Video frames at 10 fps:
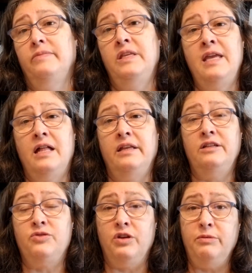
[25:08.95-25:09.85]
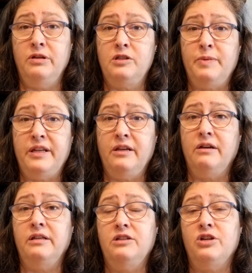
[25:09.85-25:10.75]
yelling, screaming, spitting
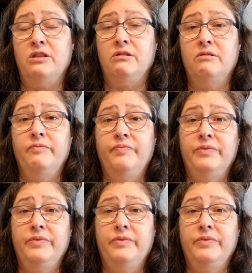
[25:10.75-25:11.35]
on each other.